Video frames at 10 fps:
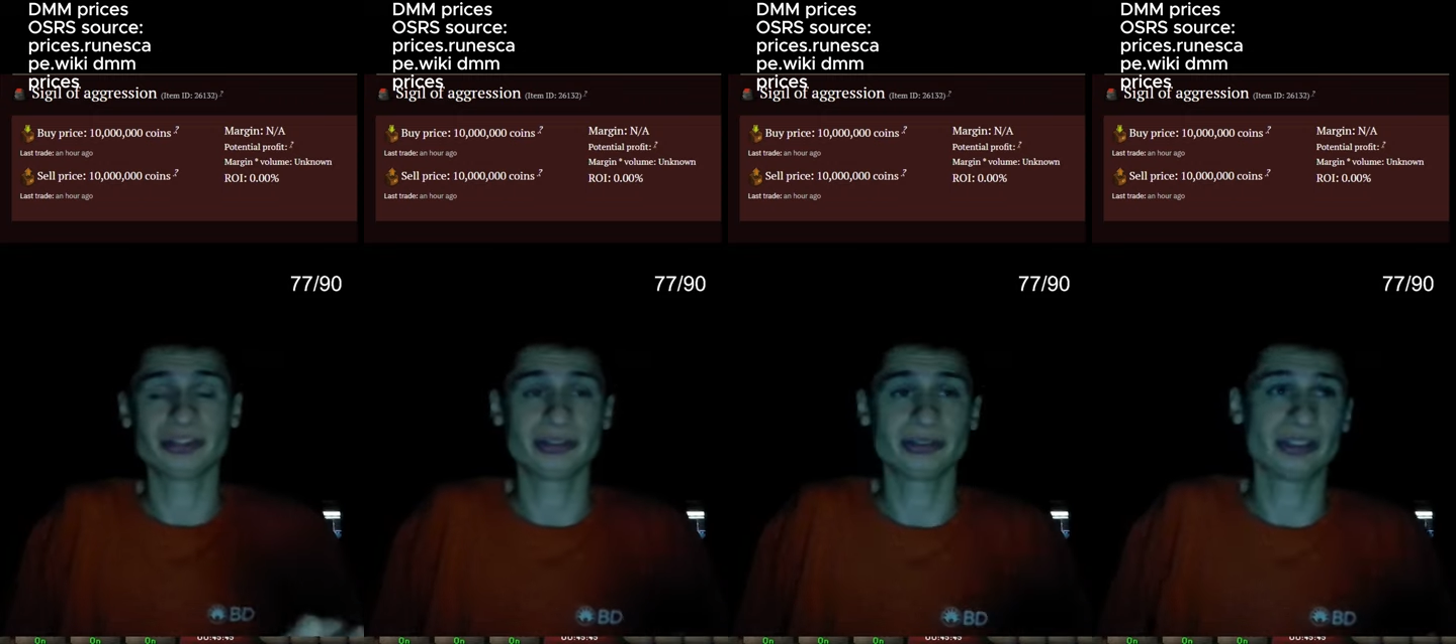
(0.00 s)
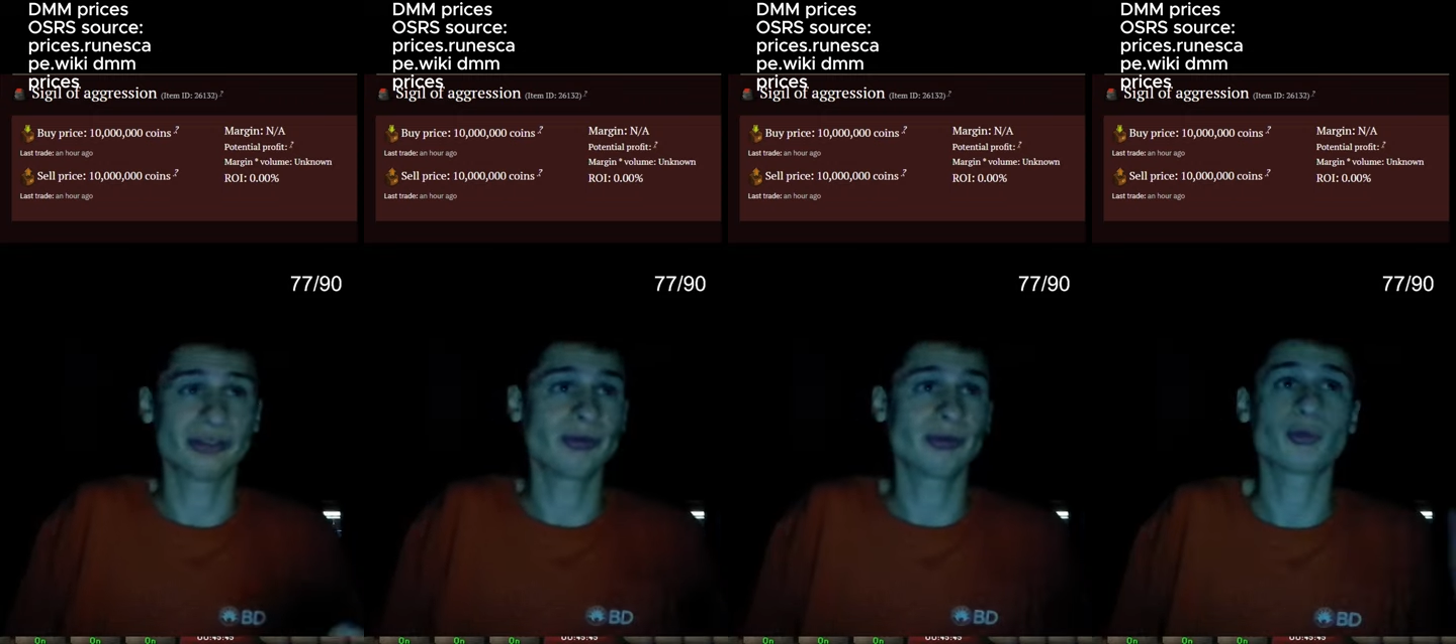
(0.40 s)
so
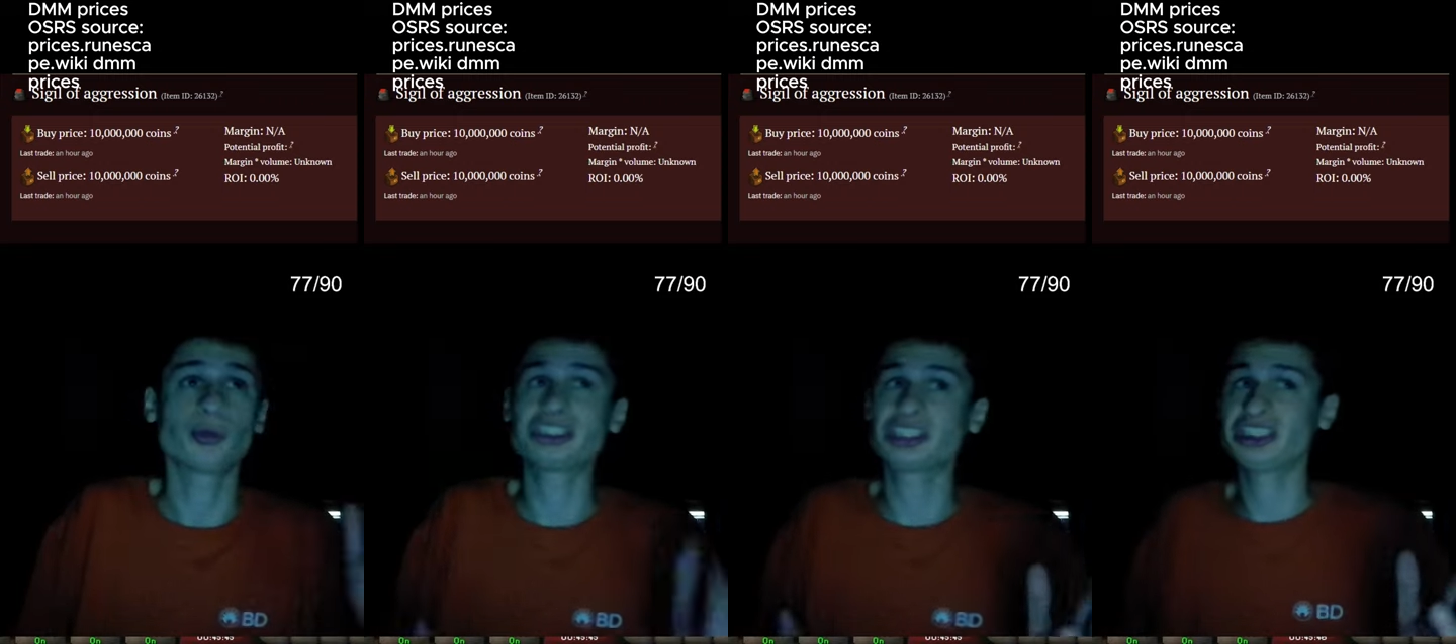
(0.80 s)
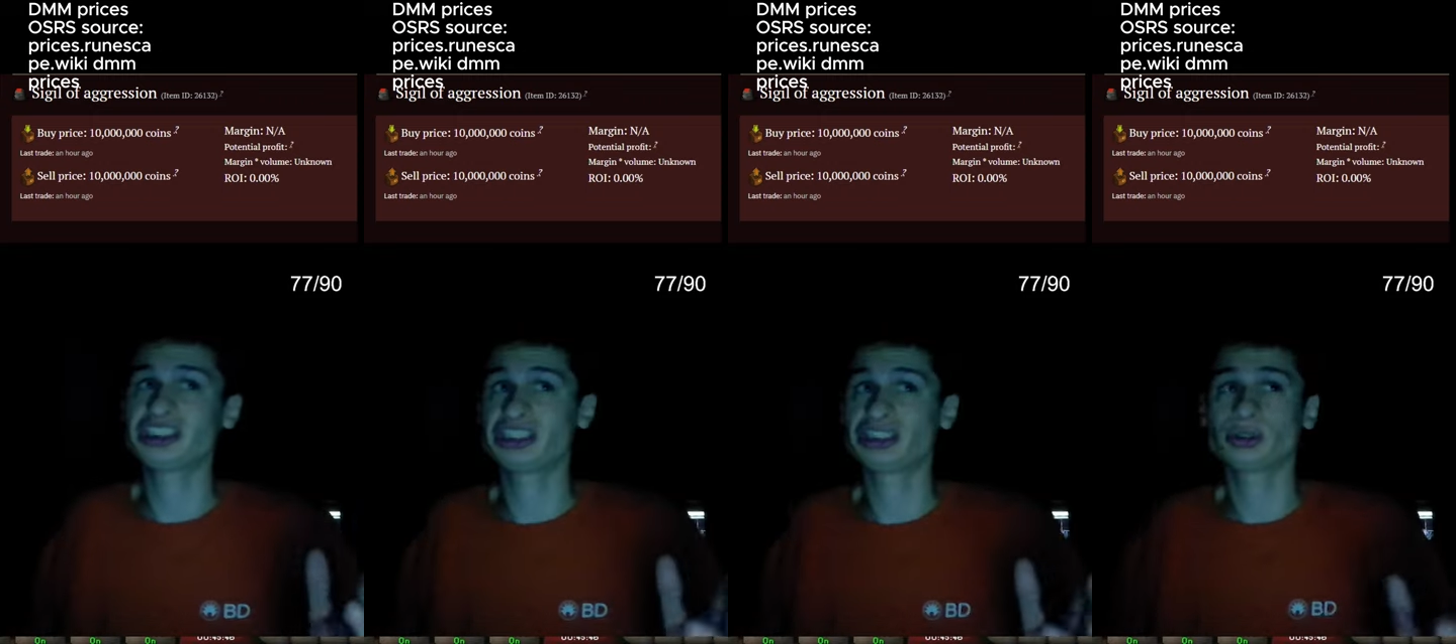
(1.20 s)
risky
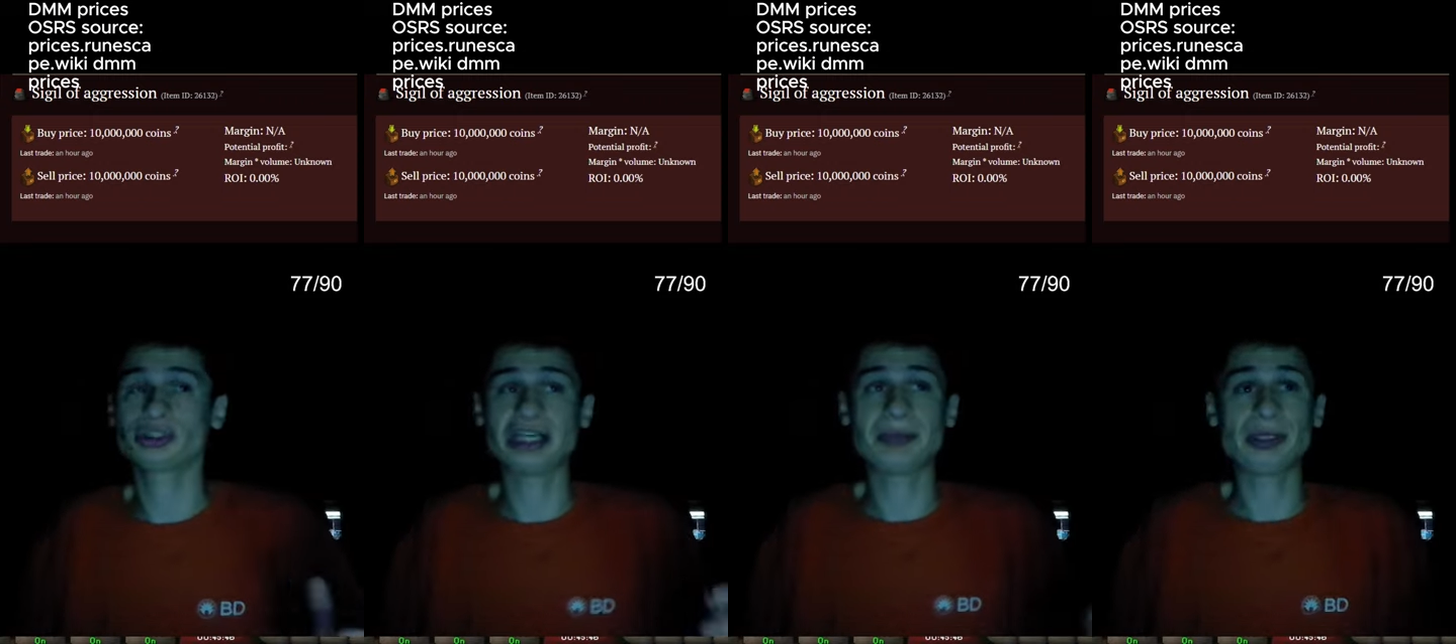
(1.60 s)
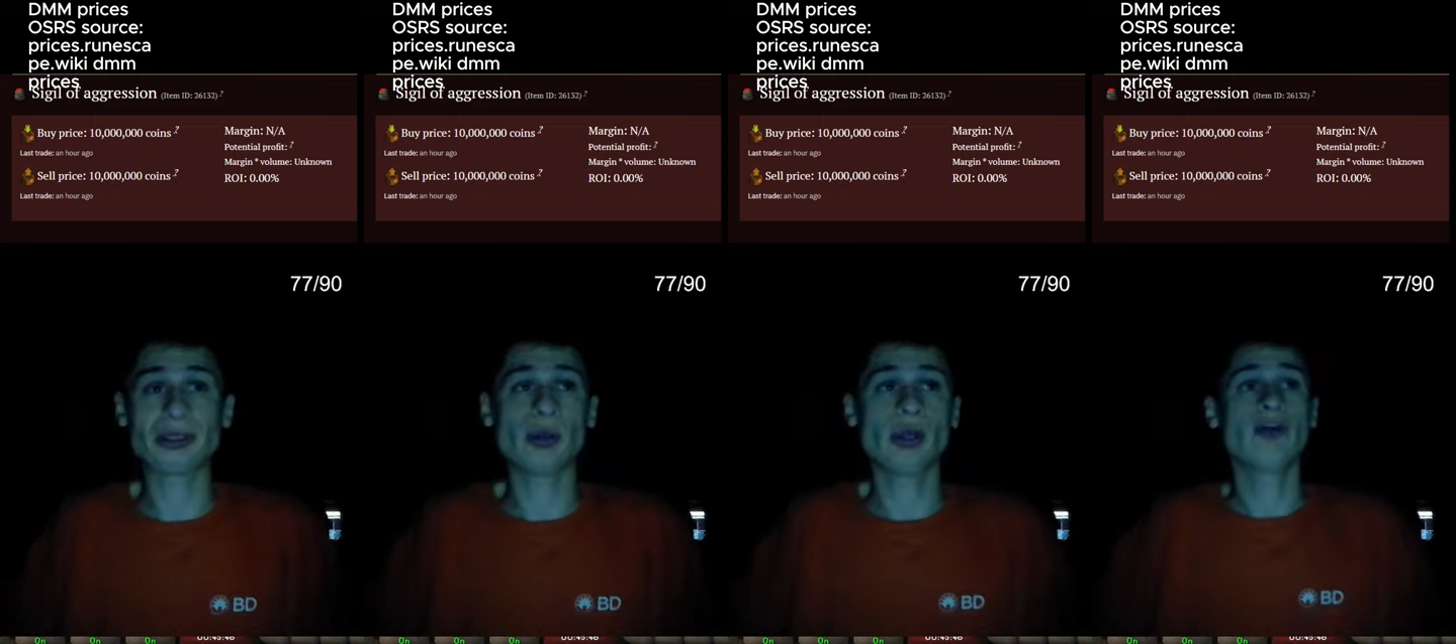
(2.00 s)
sigil, 10 mil,
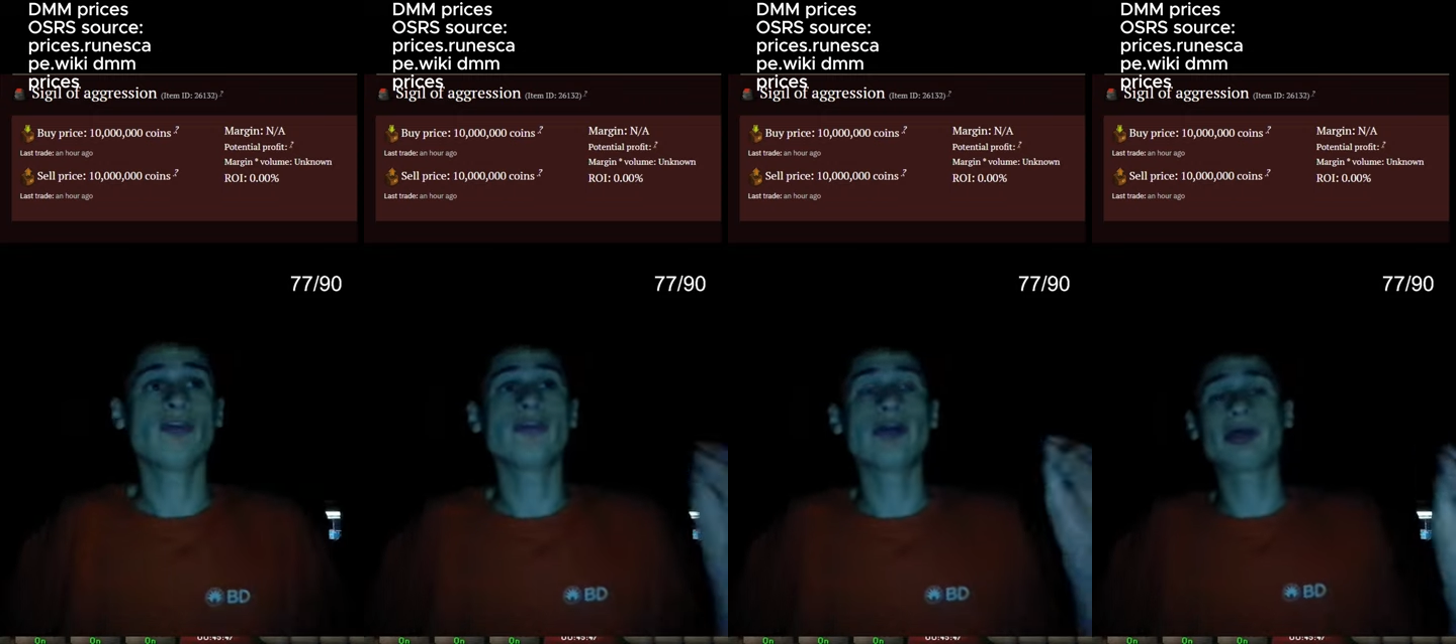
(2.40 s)
very